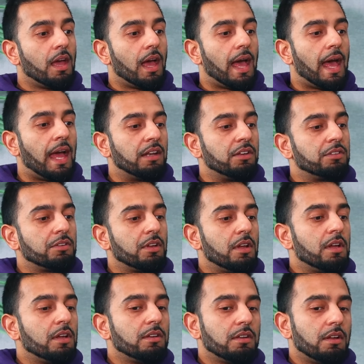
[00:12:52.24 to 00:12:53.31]
And
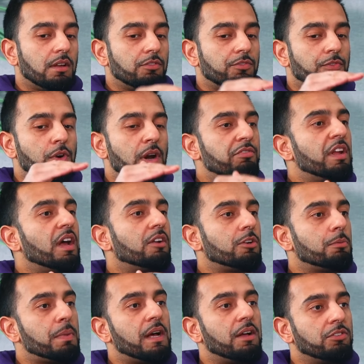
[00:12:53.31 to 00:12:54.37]
for every
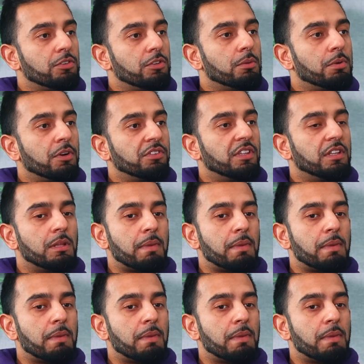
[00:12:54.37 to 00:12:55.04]
£100 you deposit,